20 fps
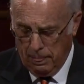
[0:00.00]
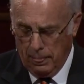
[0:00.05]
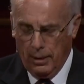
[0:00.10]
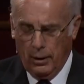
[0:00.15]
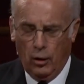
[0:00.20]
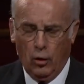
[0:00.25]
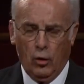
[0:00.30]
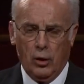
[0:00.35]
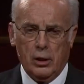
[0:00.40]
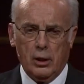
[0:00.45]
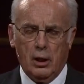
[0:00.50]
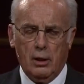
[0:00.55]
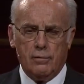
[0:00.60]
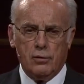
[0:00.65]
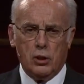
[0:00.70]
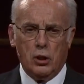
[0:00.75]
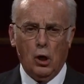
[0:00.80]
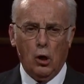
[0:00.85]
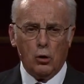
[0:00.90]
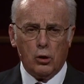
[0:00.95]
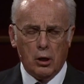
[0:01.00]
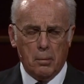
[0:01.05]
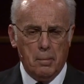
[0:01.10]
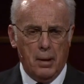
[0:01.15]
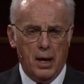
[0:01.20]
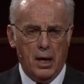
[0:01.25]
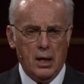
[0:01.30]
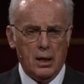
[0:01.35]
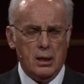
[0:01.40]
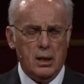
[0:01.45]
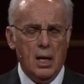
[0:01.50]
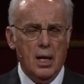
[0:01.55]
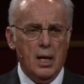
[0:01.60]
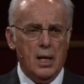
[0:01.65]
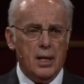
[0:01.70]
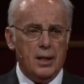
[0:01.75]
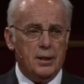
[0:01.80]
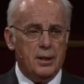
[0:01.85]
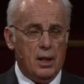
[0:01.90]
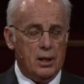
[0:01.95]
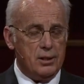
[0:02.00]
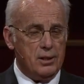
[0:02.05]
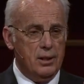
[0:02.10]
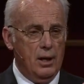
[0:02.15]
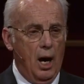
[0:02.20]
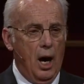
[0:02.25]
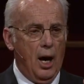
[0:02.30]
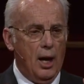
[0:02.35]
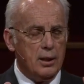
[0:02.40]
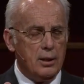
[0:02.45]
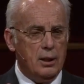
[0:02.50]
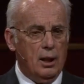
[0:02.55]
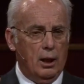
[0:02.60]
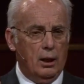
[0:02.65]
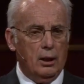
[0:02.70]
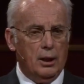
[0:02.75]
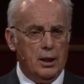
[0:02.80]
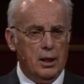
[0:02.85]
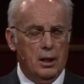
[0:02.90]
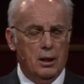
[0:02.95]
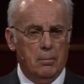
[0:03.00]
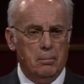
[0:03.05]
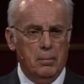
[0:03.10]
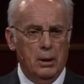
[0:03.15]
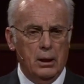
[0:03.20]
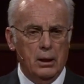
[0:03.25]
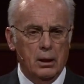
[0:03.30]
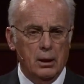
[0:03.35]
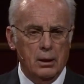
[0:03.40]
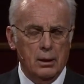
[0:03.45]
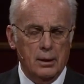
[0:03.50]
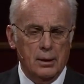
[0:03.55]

The Lord gives no command, He does not tell him